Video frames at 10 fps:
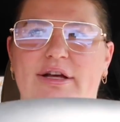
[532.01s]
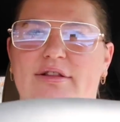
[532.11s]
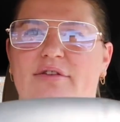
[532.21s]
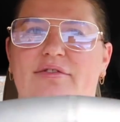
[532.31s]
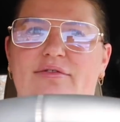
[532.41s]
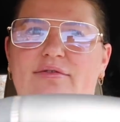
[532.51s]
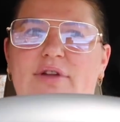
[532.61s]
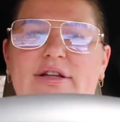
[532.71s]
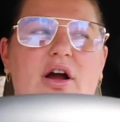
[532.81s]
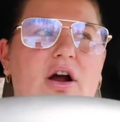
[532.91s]
like
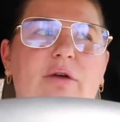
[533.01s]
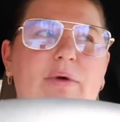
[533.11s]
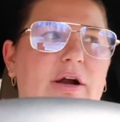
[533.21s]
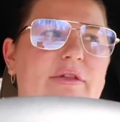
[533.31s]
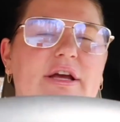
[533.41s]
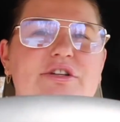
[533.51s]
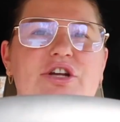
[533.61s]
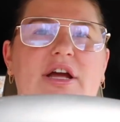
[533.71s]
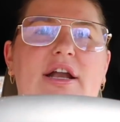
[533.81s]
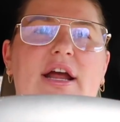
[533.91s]
the hardware in the
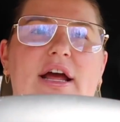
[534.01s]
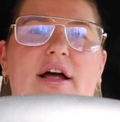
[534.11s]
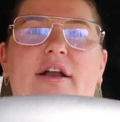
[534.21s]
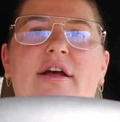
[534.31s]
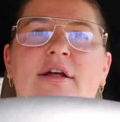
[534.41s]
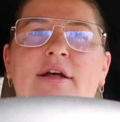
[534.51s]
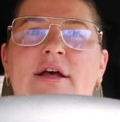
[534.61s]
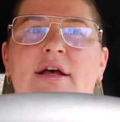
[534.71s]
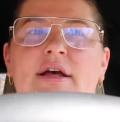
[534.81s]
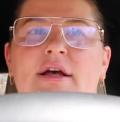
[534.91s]
kitchen, and
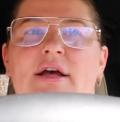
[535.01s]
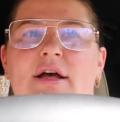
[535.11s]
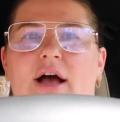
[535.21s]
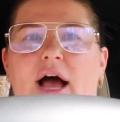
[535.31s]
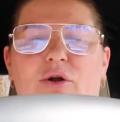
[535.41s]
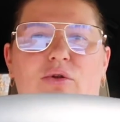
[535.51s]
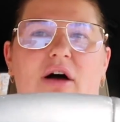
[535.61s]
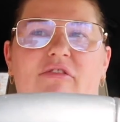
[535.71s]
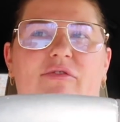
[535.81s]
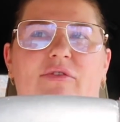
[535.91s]
I don't
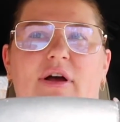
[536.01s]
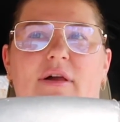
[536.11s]
love,